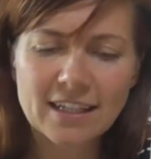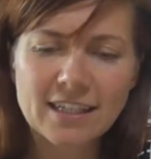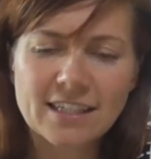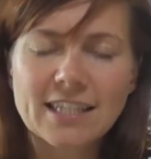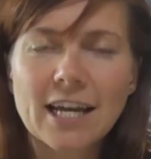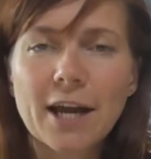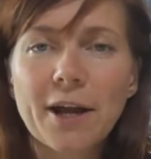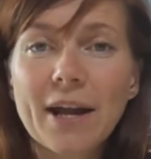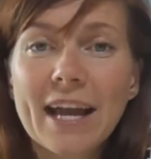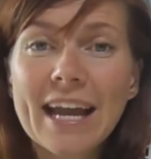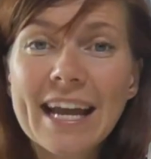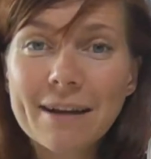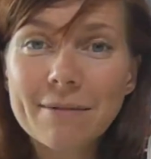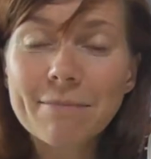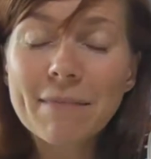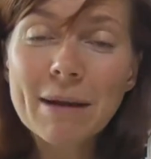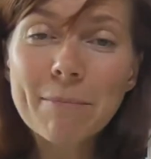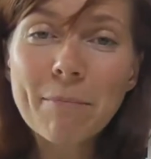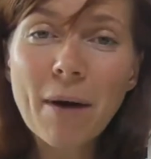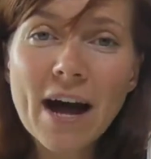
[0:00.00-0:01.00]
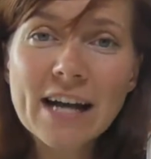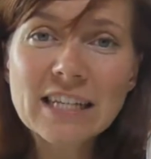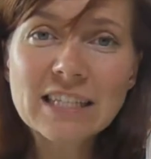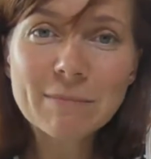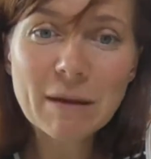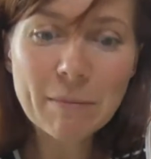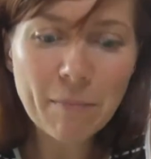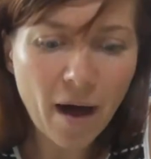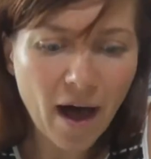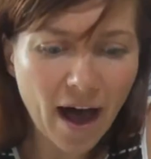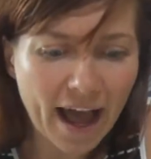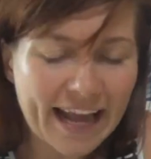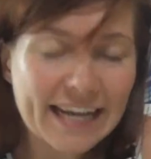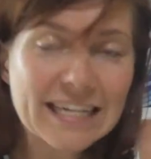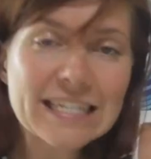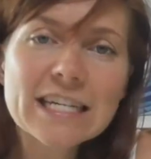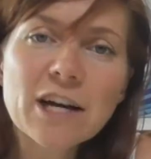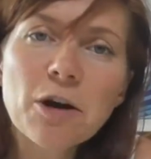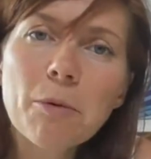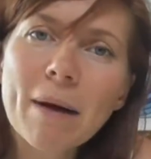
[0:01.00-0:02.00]
So it passed me by
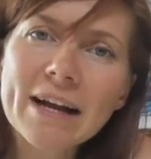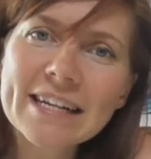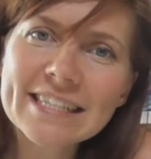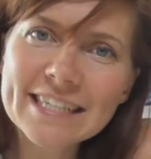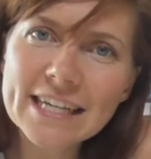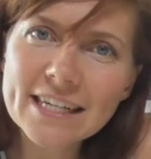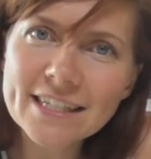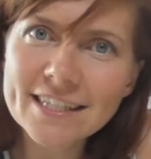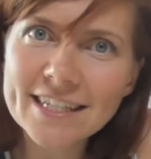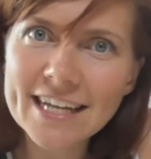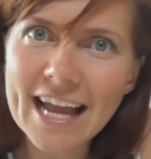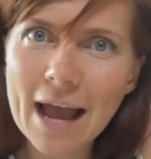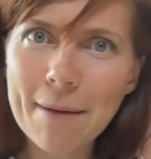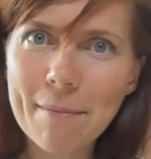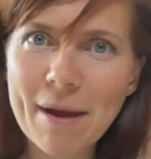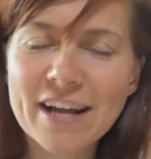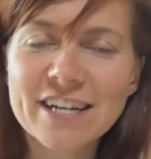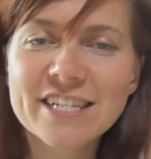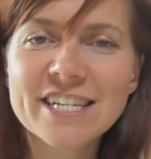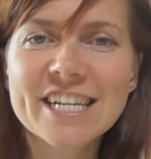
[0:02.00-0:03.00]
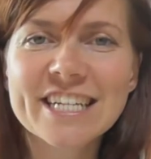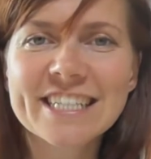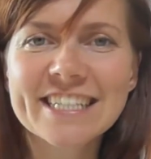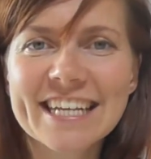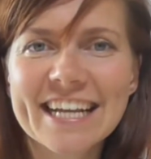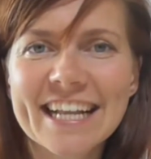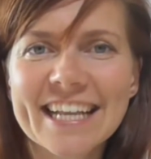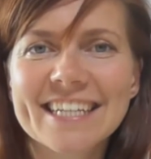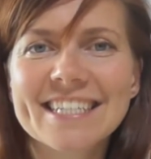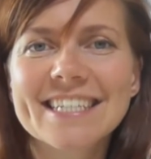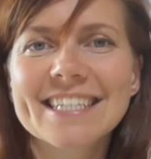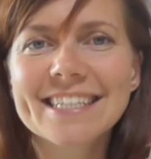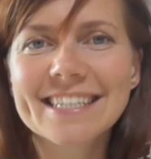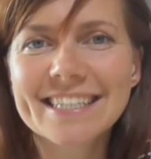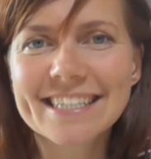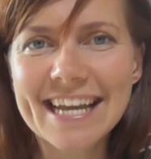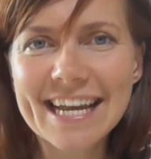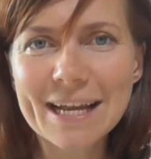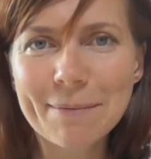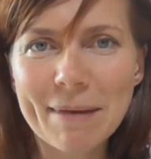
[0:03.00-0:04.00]
until my sister came out to New Zealand to
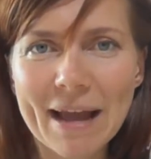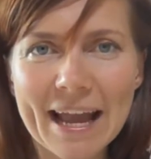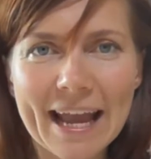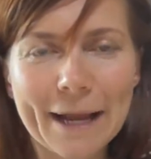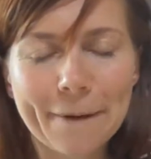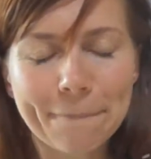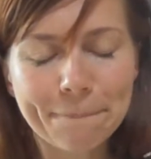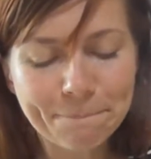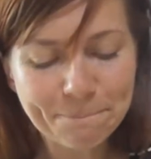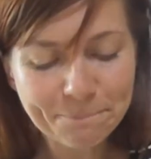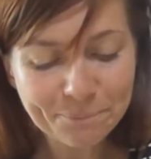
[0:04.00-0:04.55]
see me.